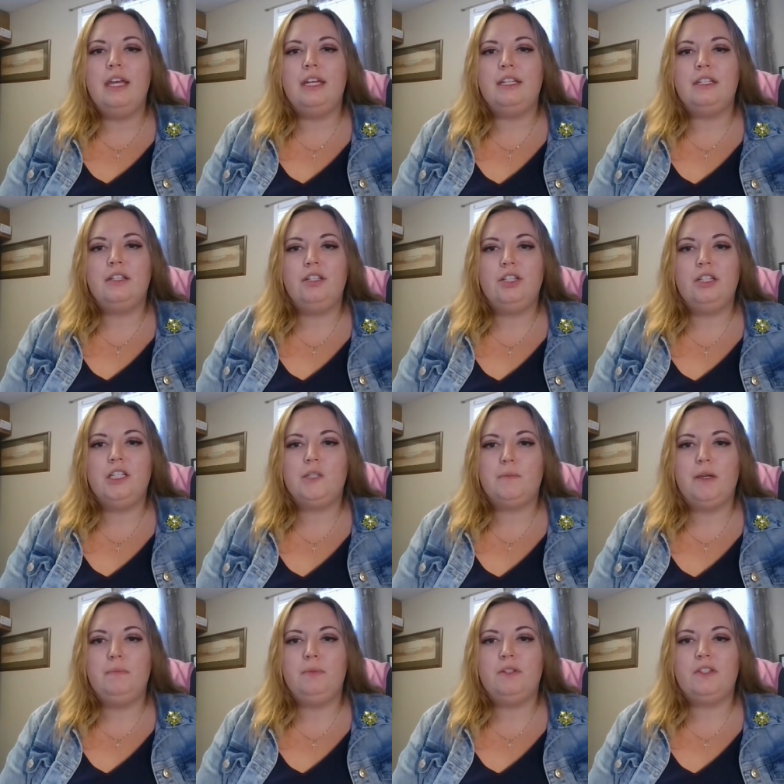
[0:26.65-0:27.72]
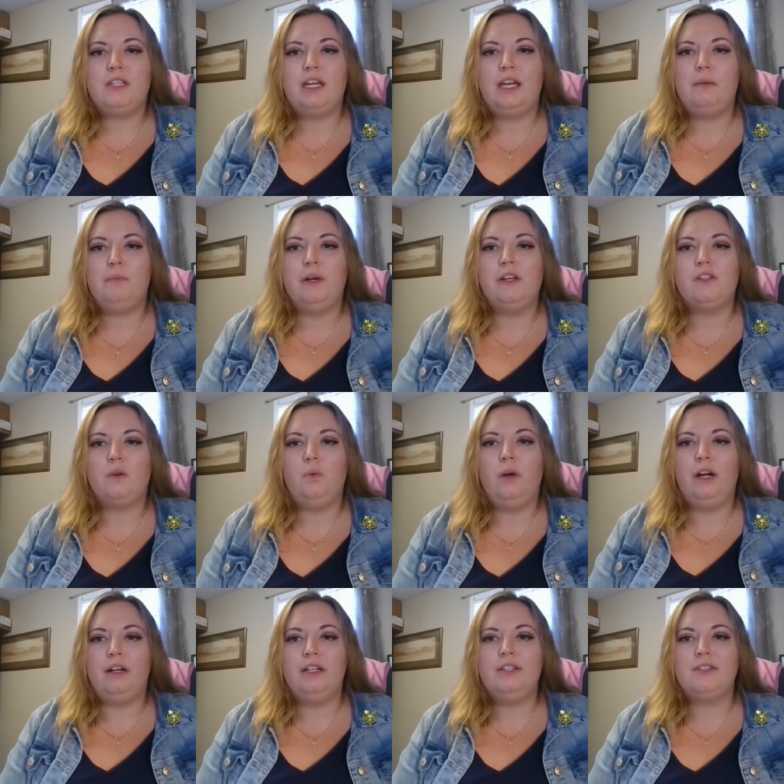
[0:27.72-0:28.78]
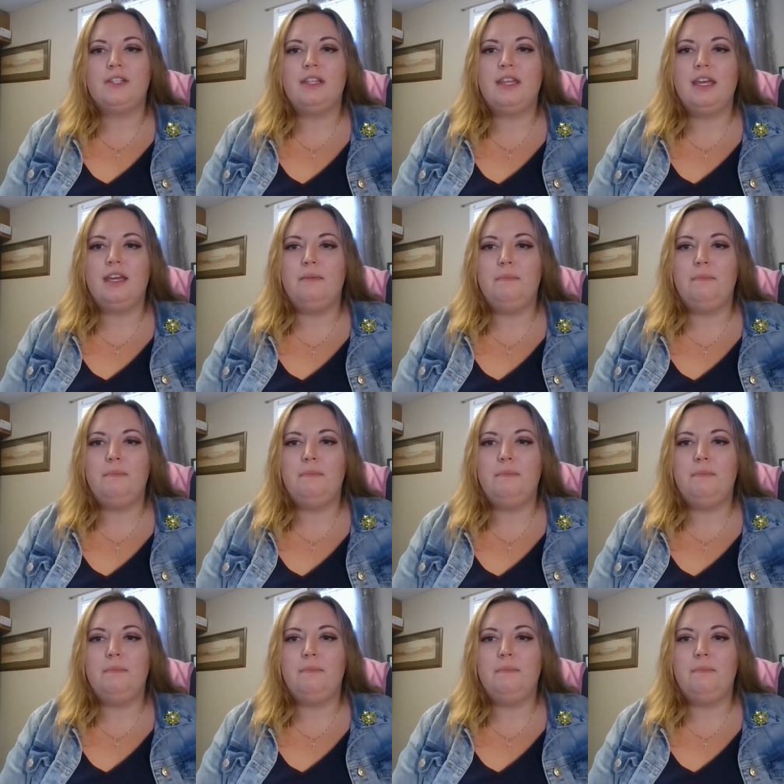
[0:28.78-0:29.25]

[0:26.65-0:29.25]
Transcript: Indigenous Peoples Day brings awareness to the